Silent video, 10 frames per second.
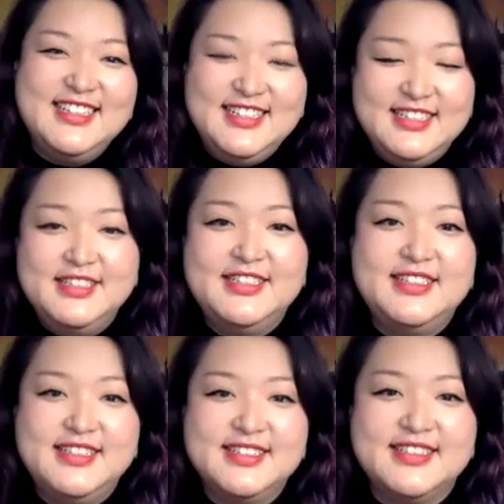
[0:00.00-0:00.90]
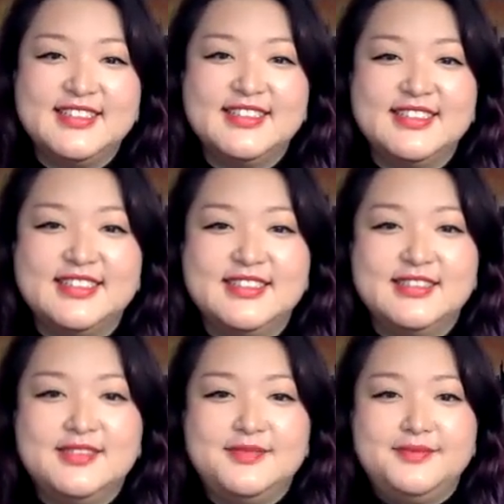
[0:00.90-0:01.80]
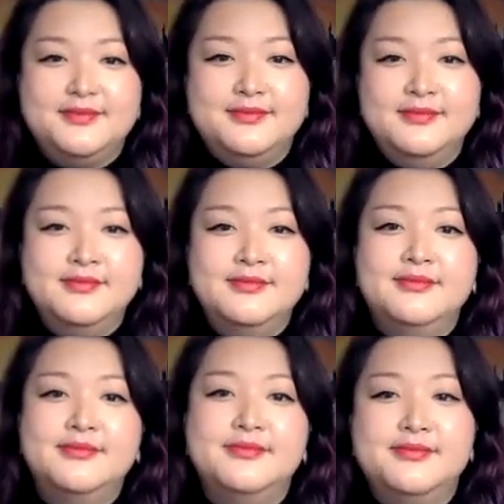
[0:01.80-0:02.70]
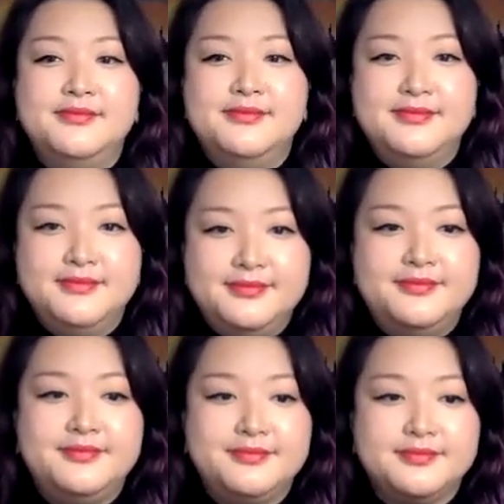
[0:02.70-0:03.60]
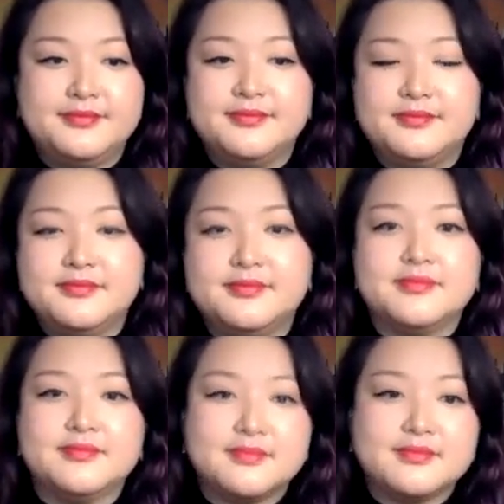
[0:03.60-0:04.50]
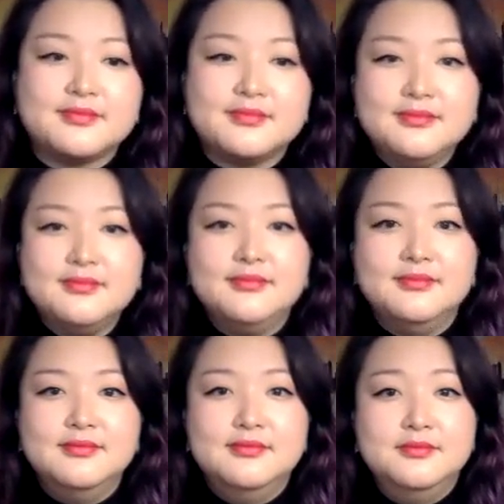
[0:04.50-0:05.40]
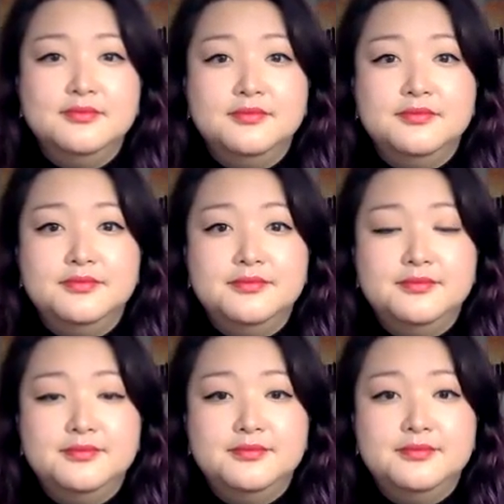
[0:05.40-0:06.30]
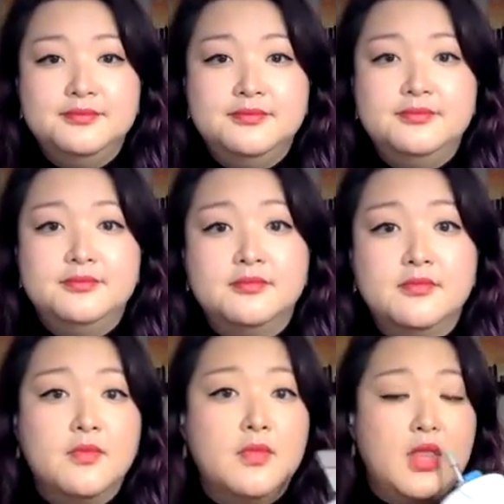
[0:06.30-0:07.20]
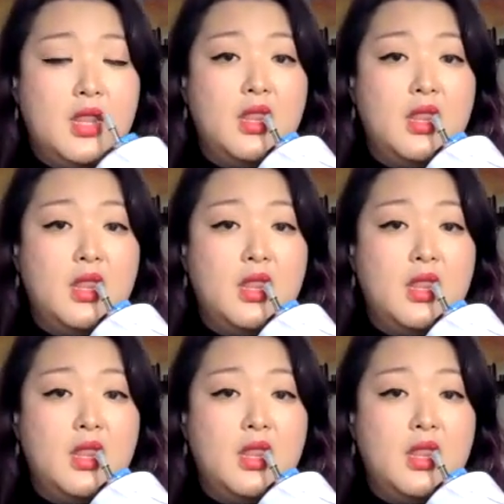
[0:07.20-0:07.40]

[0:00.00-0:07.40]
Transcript: [no speech]